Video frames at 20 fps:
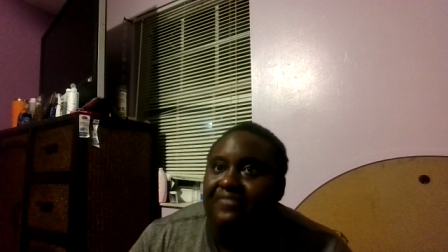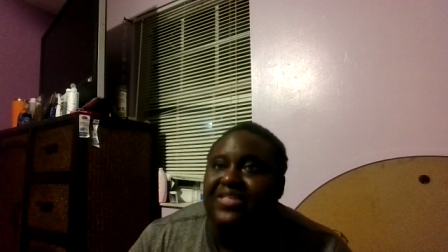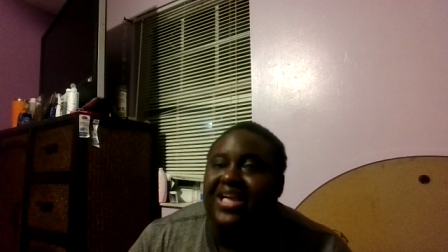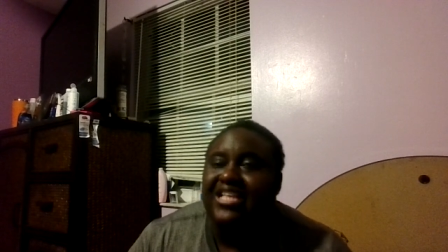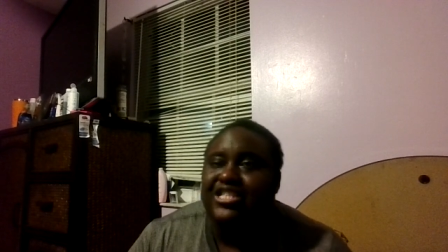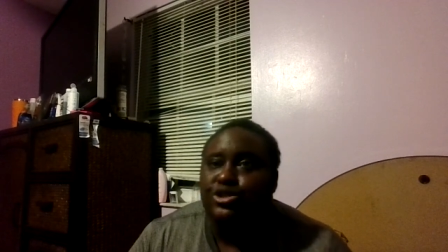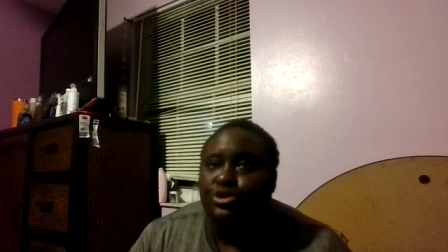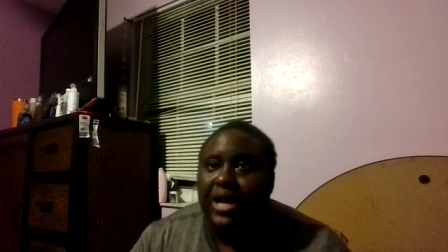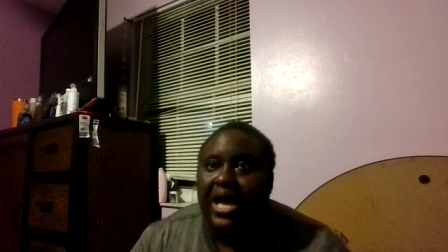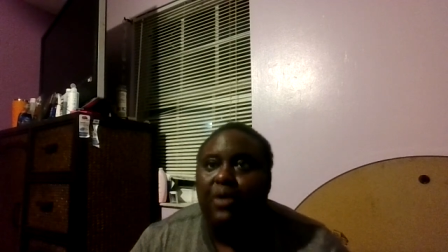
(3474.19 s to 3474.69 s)

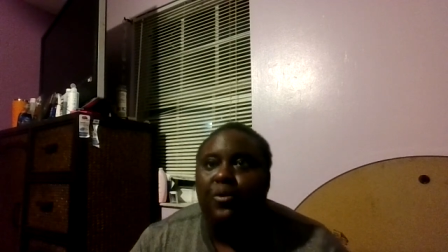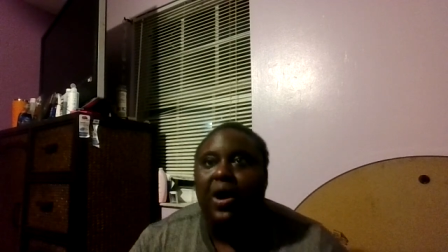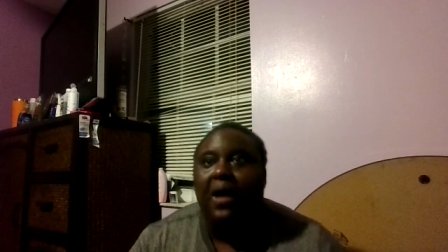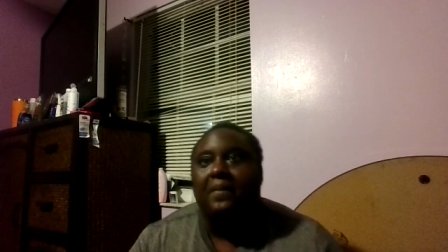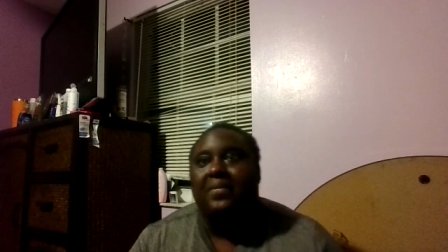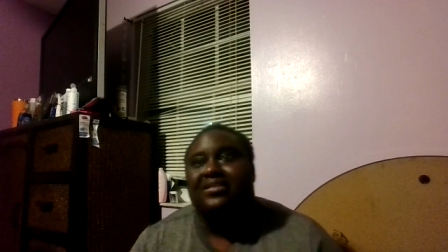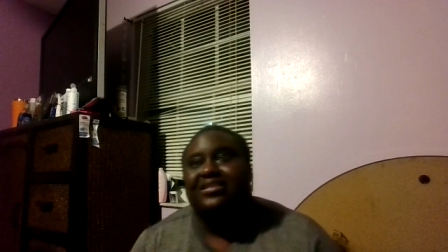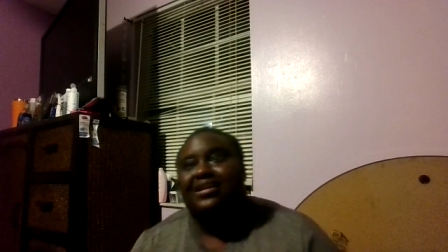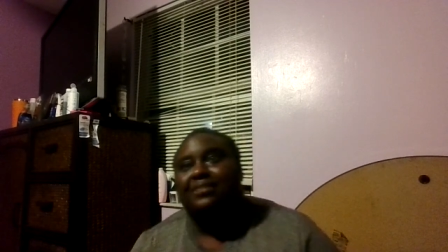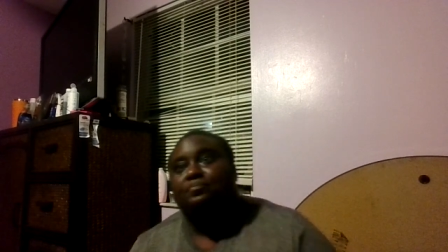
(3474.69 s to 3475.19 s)
That's why you want
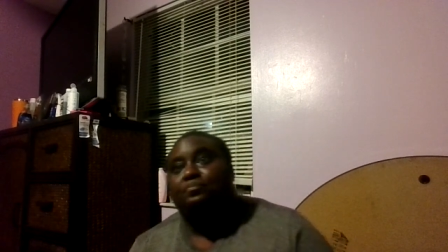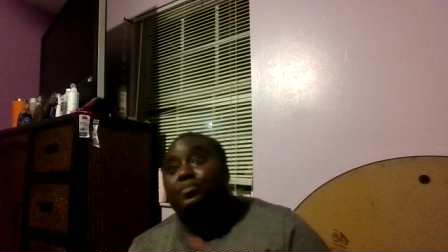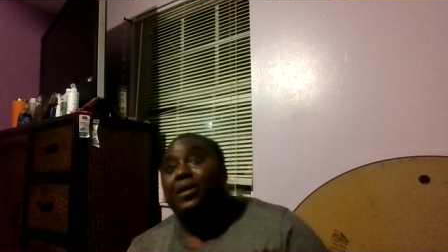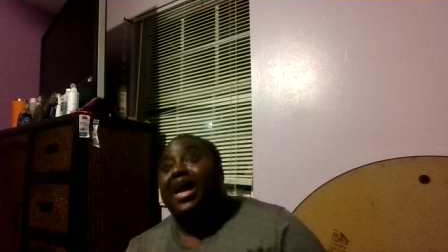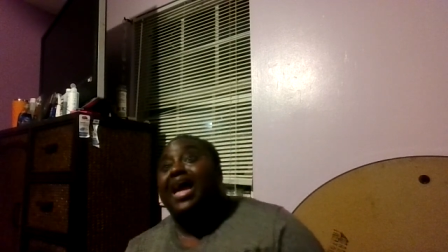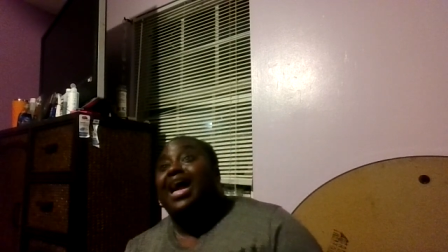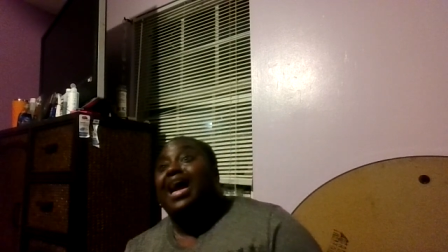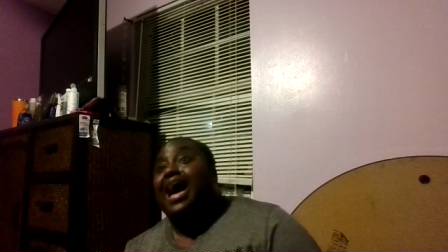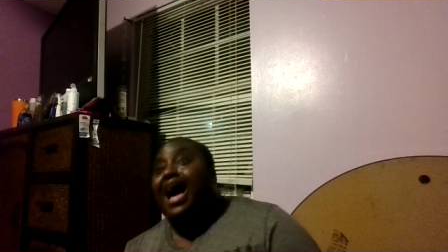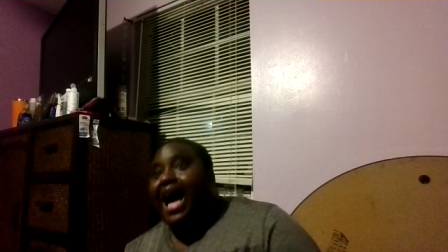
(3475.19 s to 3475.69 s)
me to
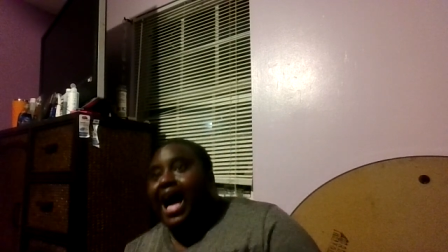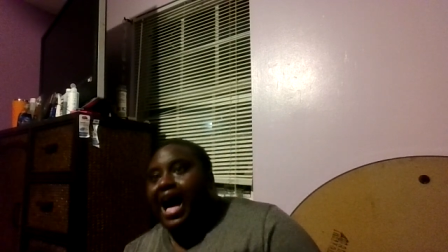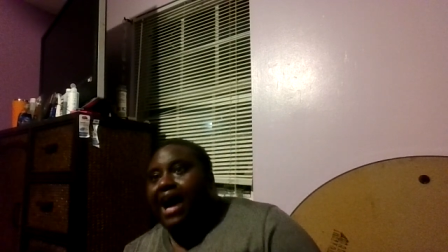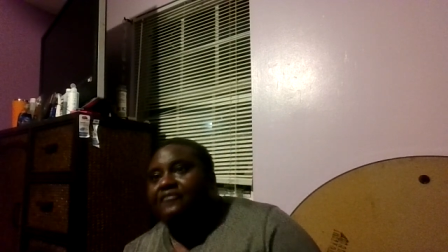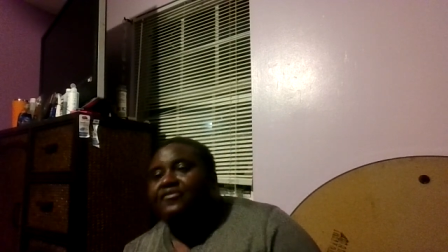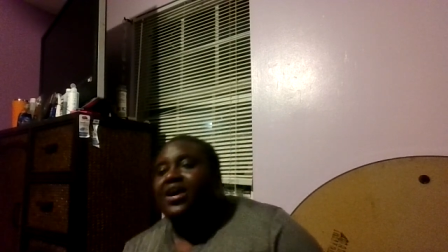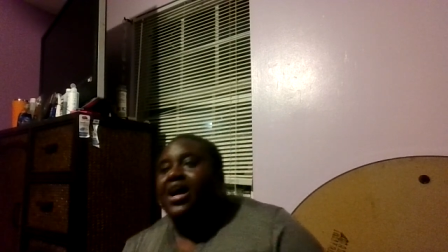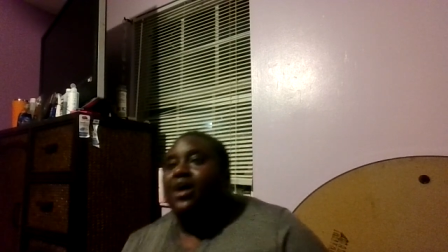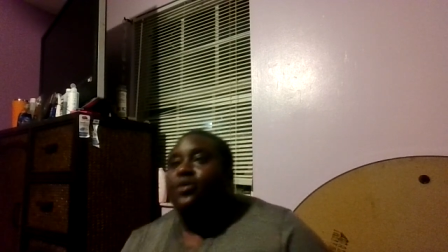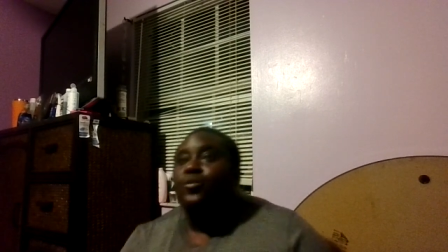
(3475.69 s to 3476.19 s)
pay
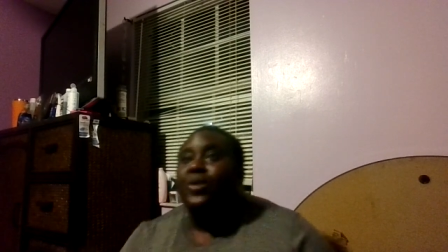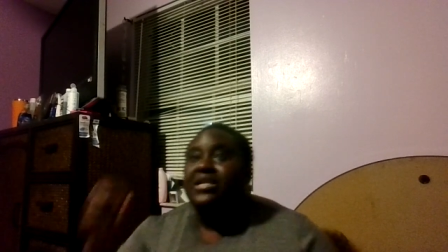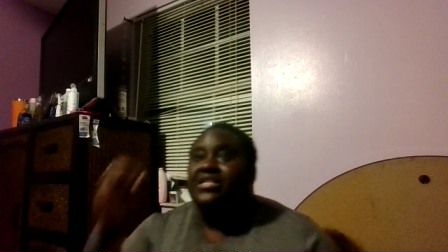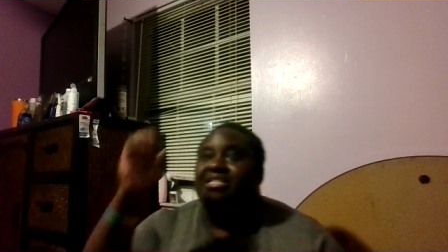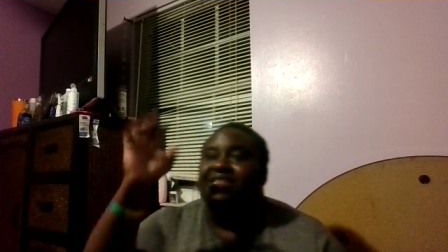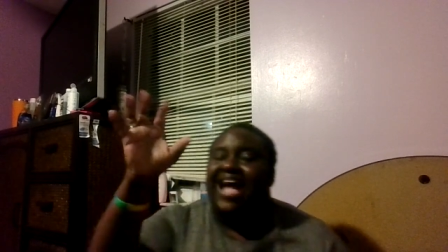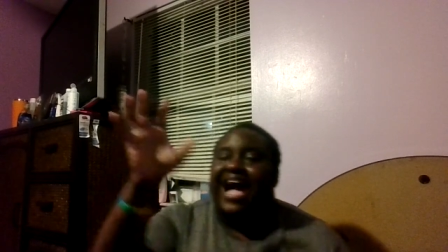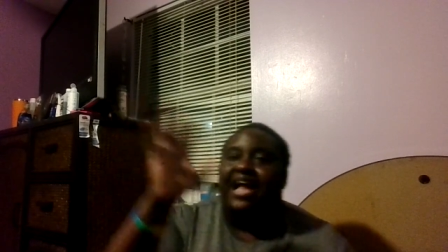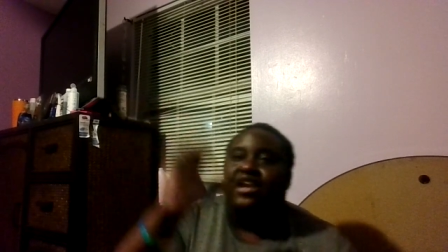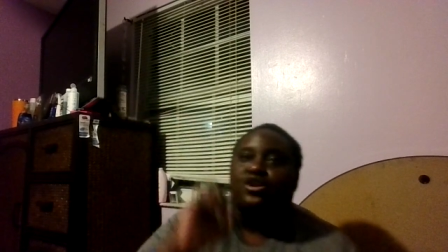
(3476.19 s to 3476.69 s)
half, which
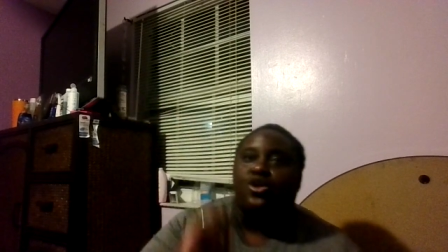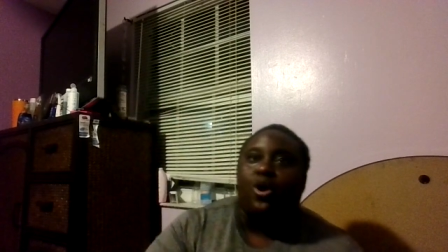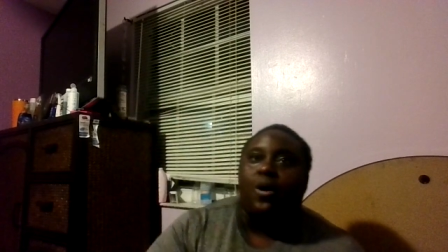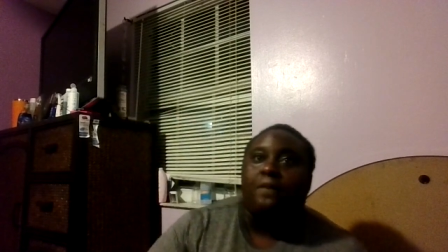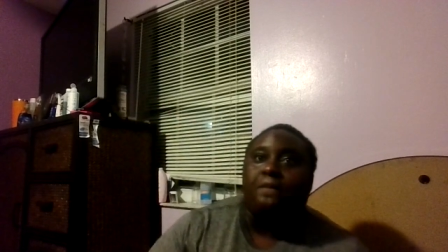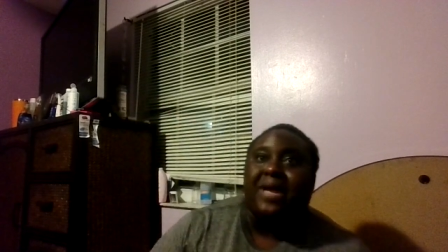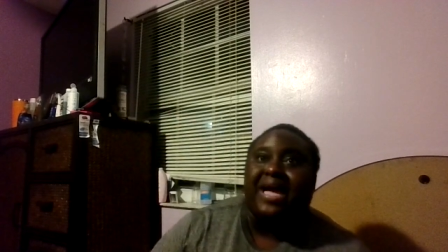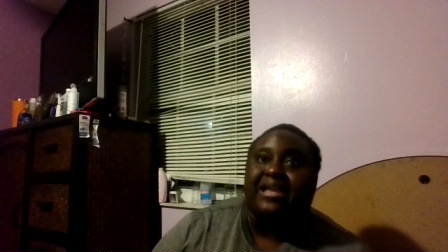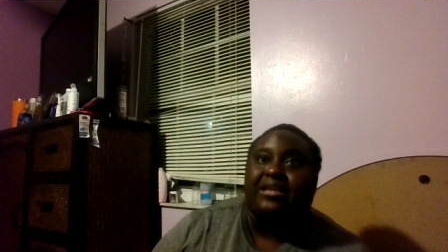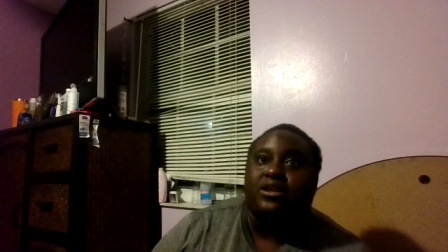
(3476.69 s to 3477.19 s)
that no
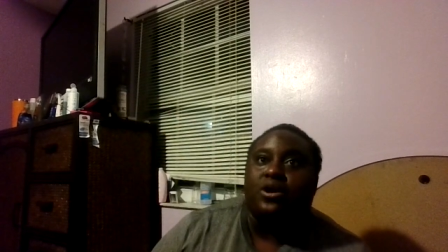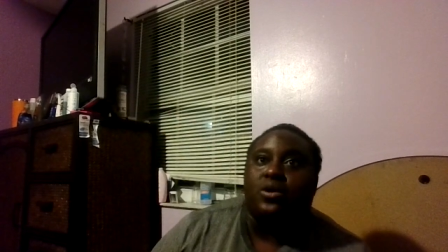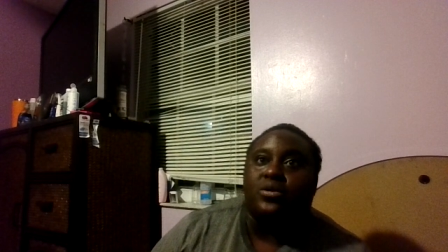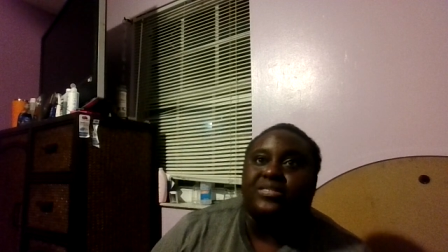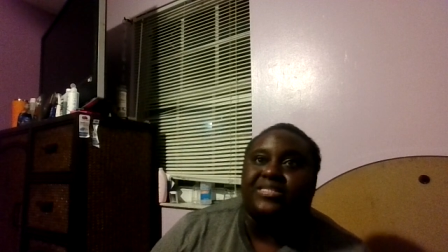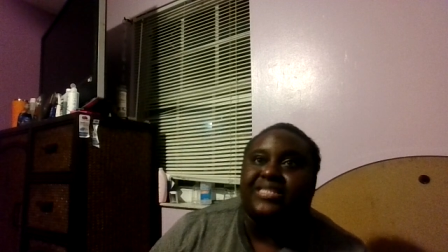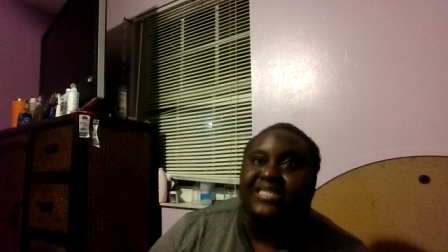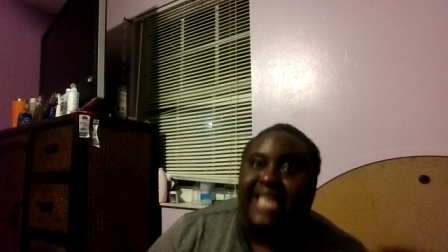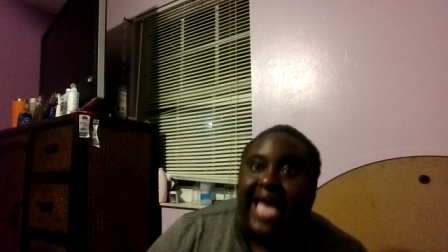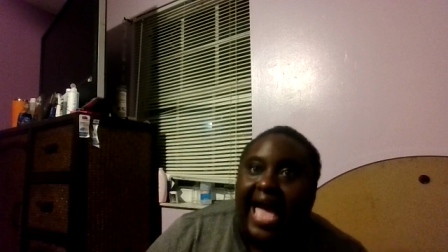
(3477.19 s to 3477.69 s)
make no
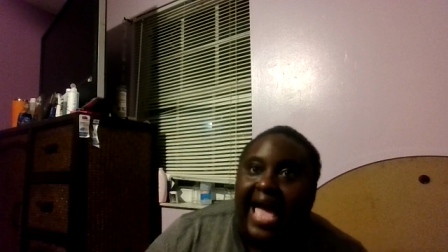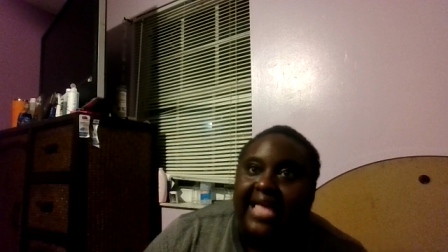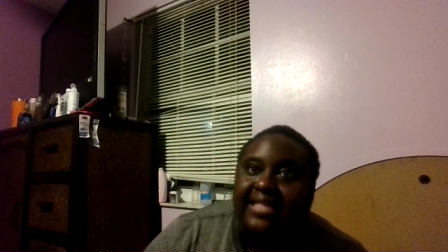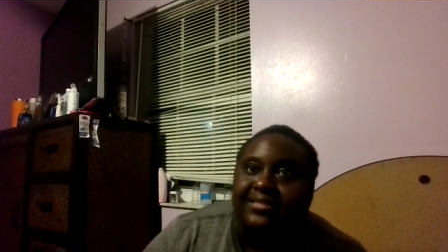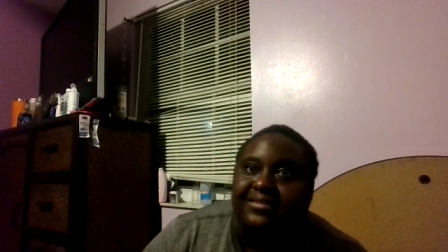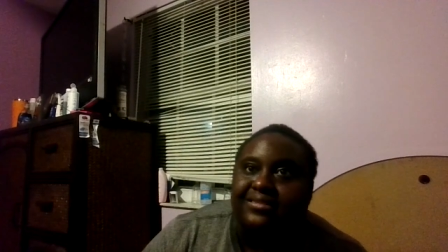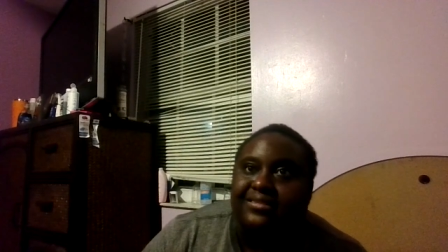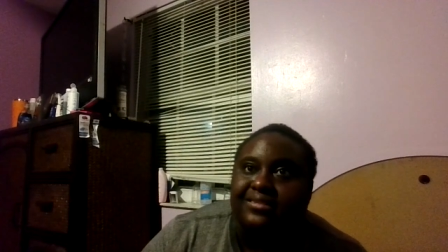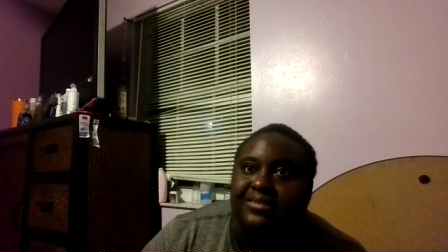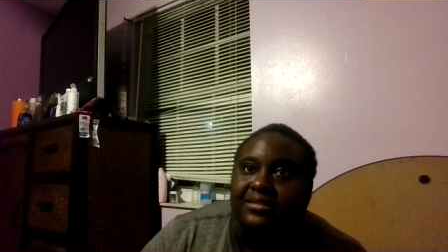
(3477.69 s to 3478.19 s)

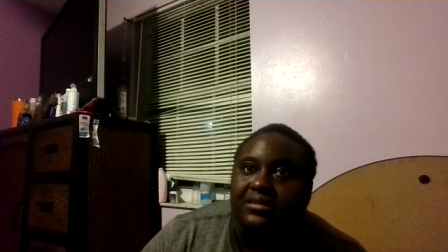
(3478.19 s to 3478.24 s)
sense.